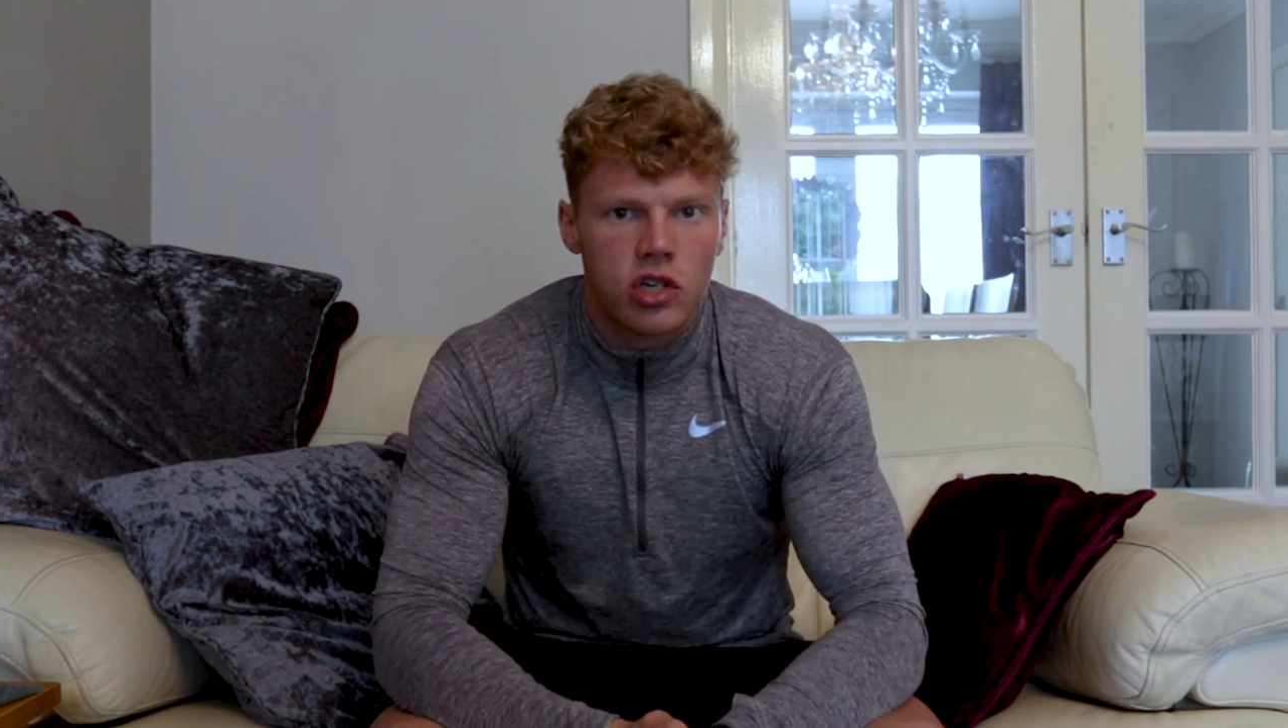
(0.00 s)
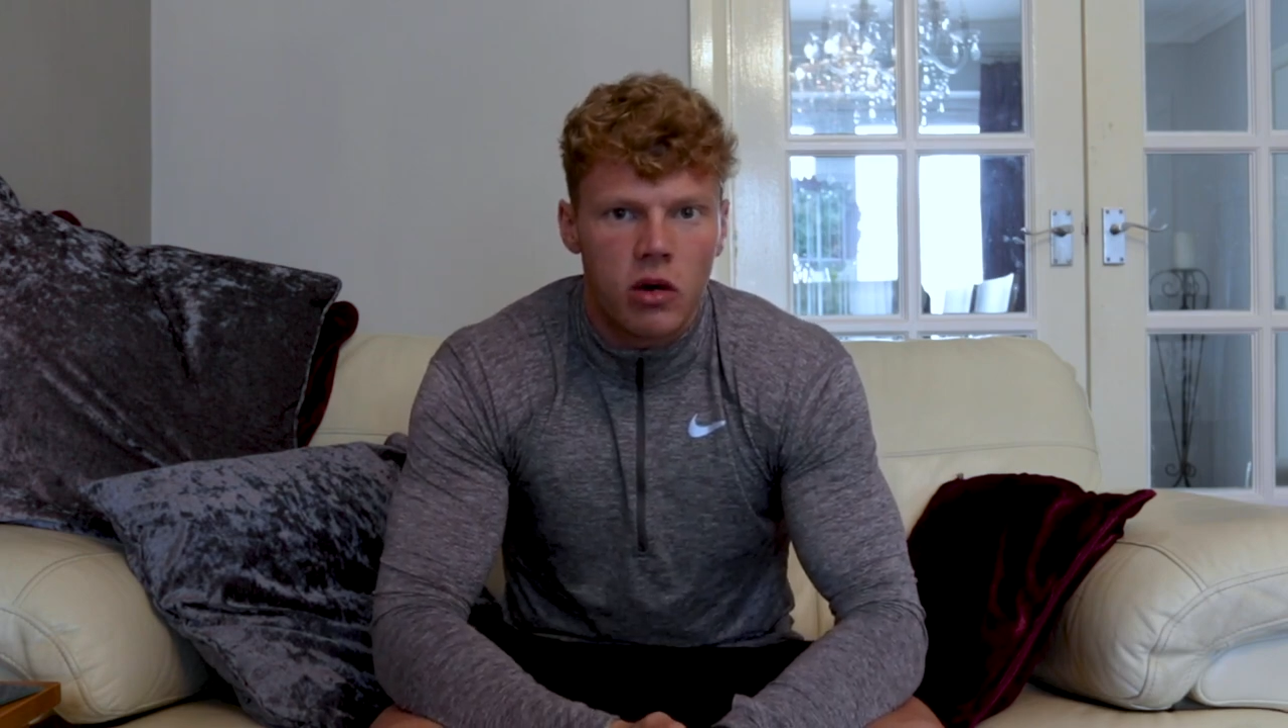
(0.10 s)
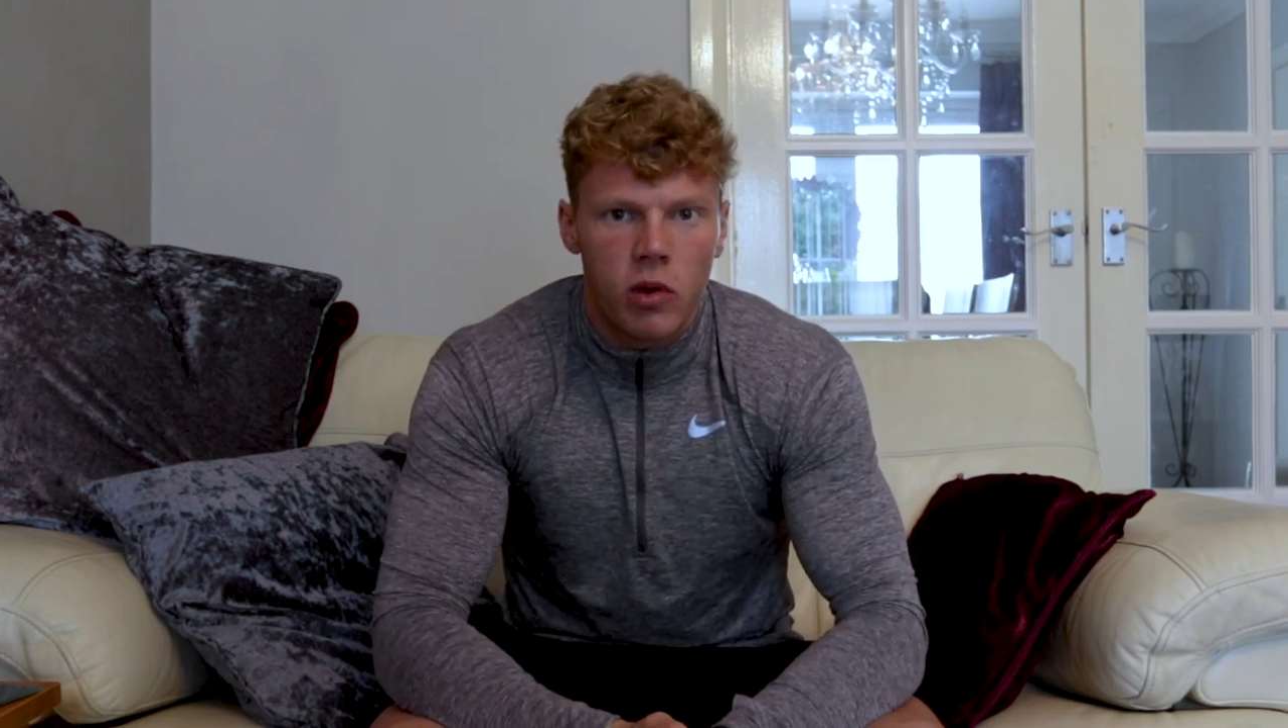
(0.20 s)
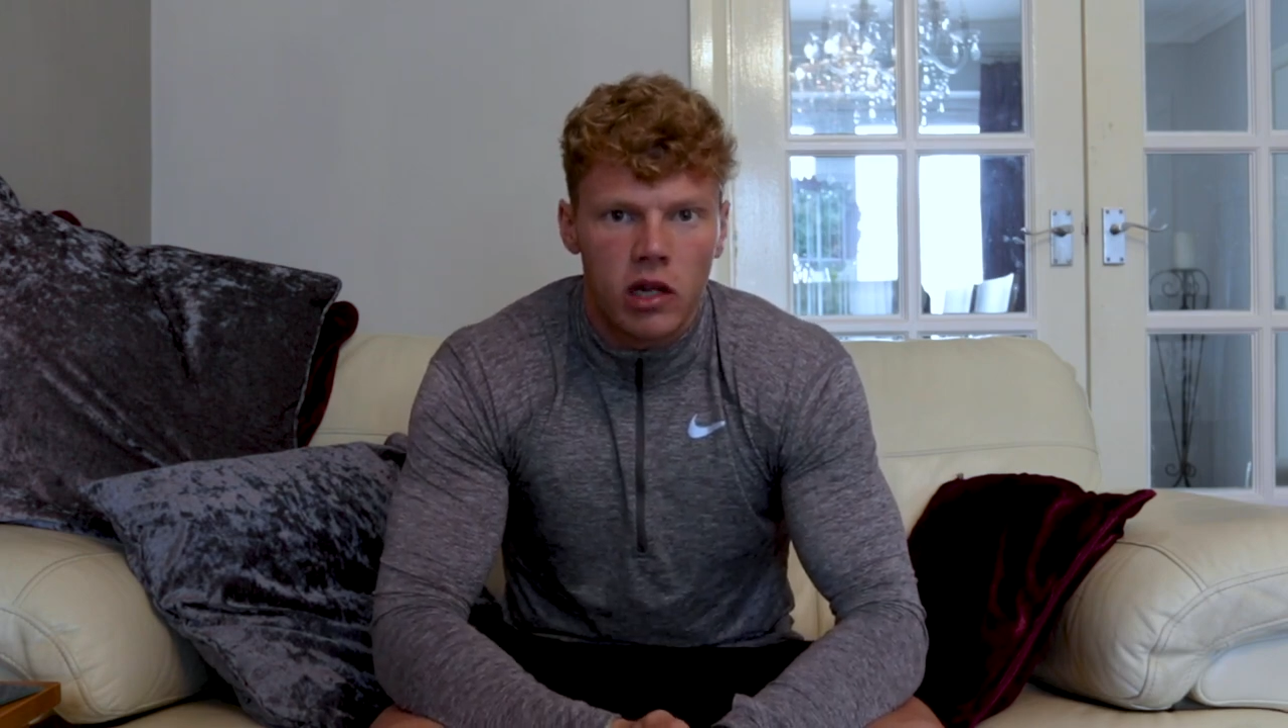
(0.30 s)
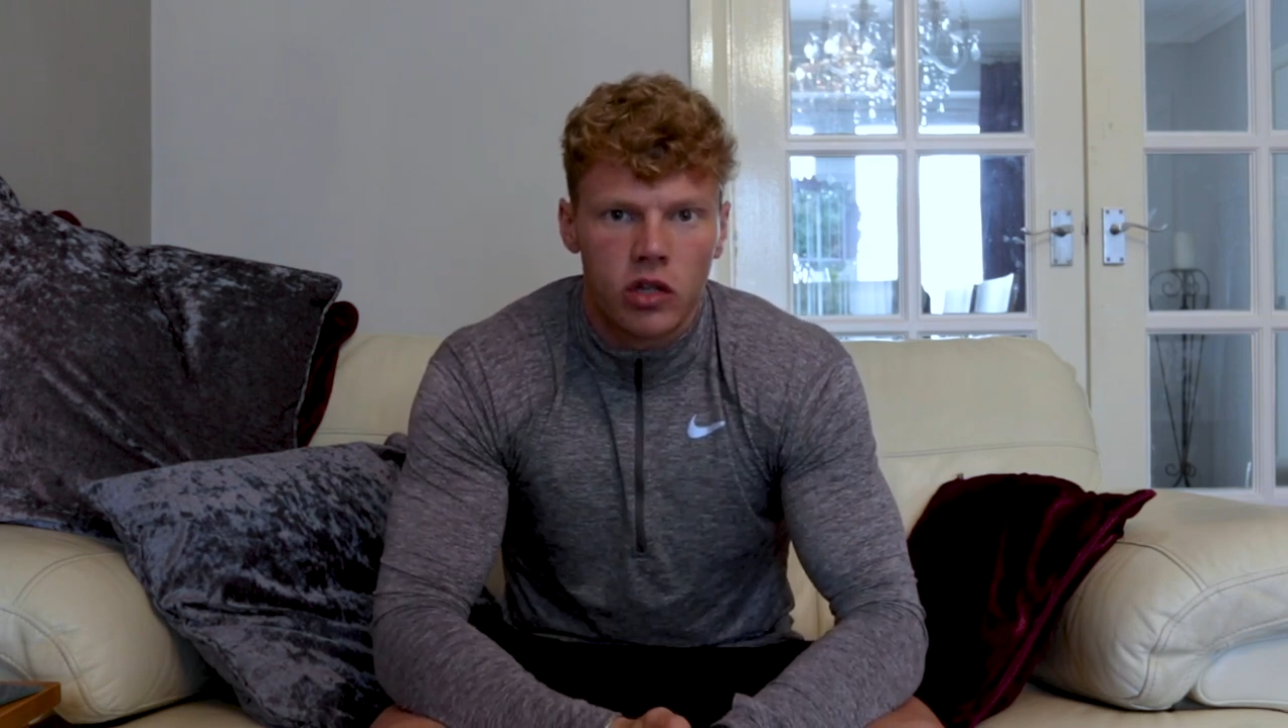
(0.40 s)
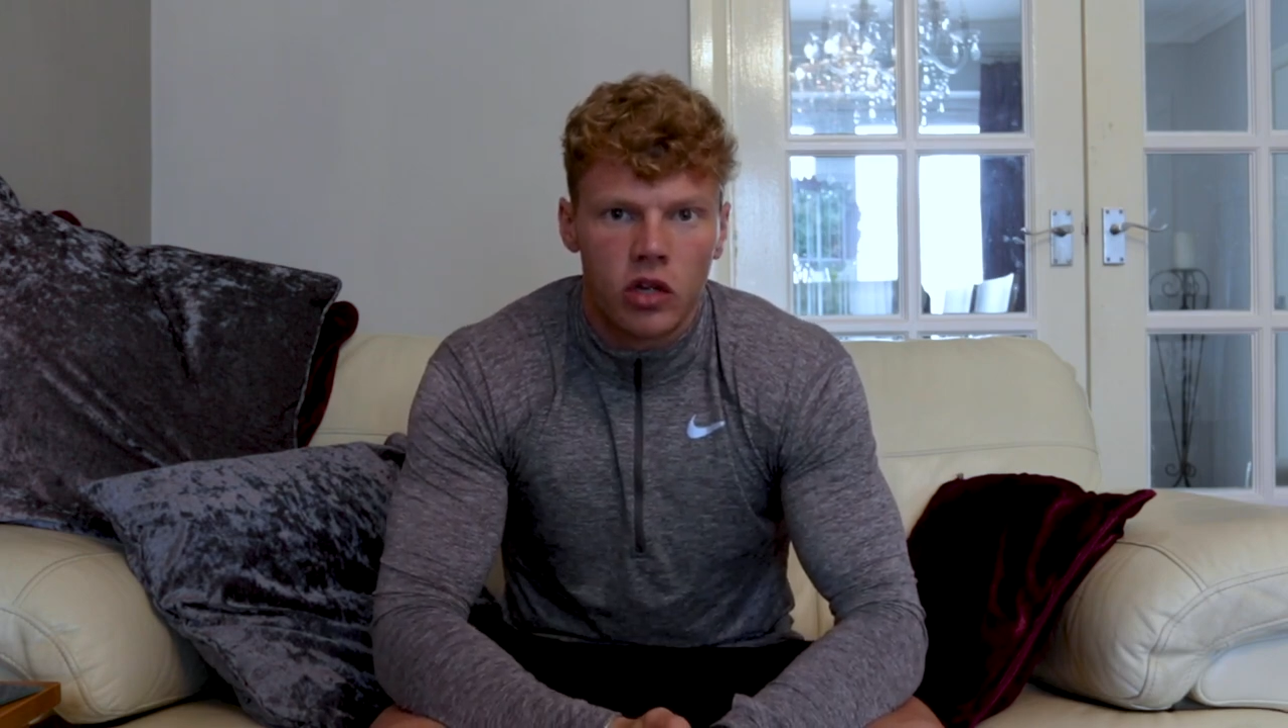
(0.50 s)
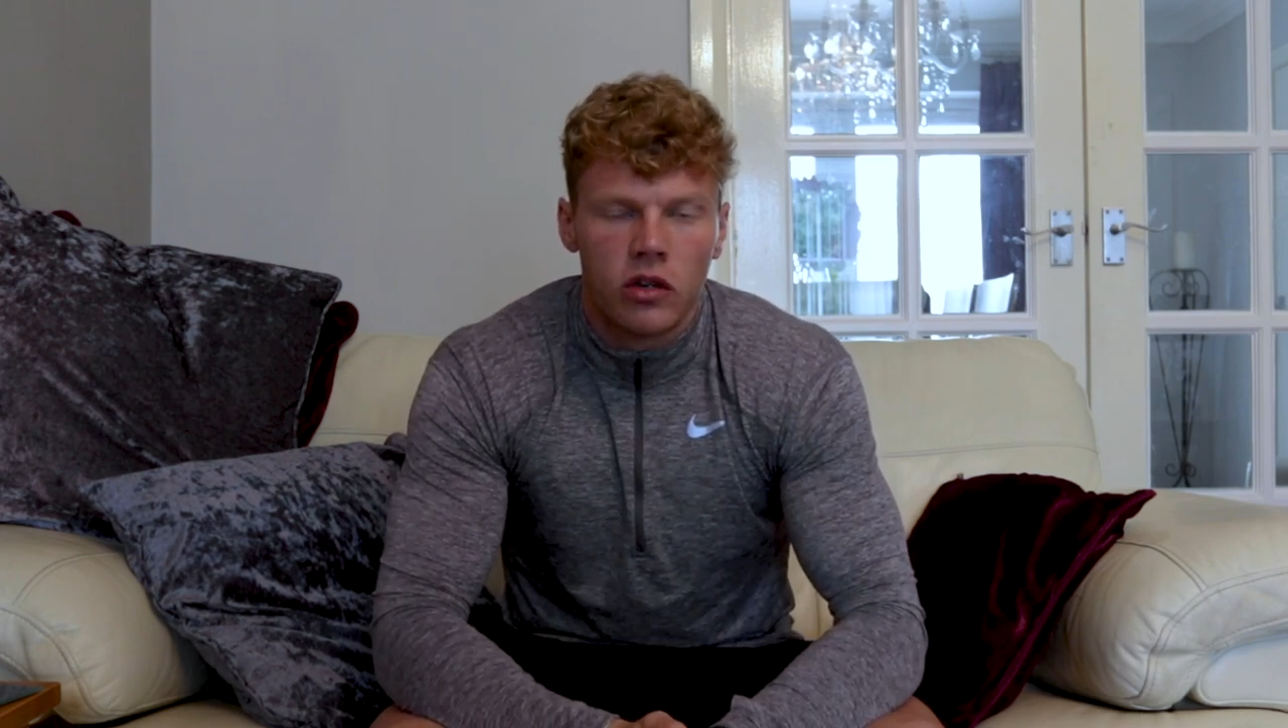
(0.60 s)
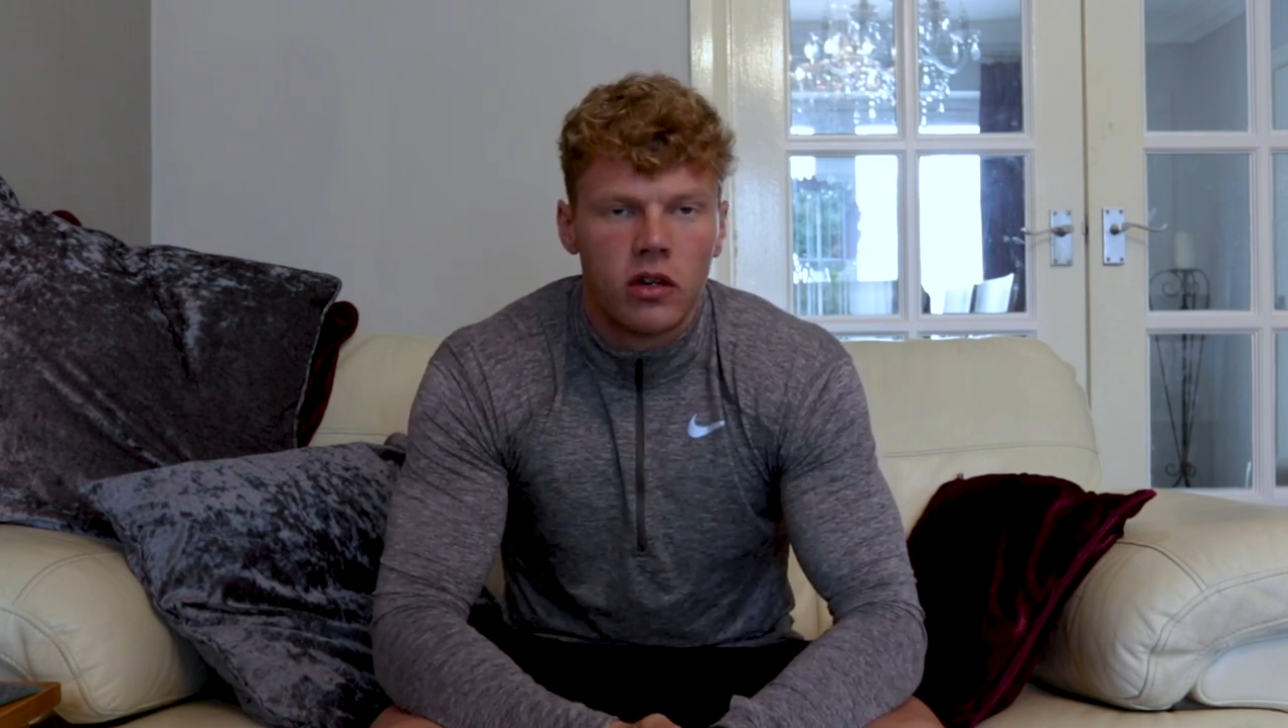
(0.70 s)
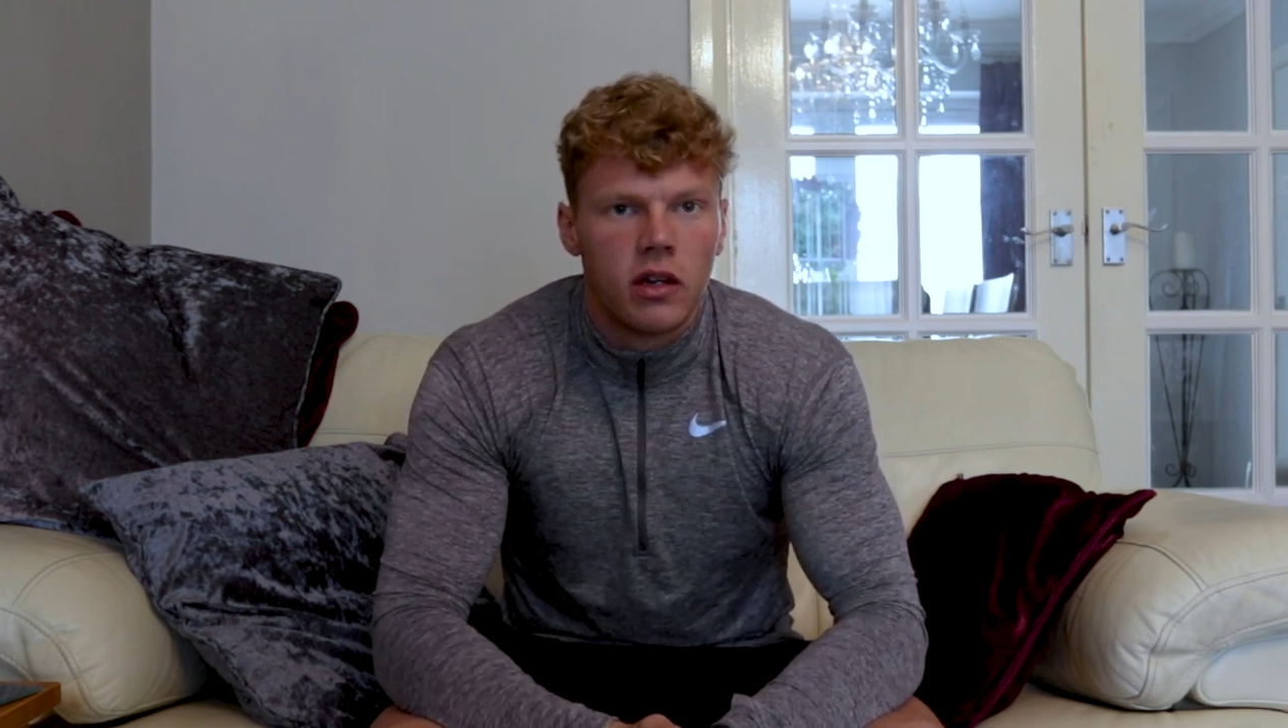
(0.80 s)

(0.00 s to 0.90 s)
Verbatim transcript: job. Well done.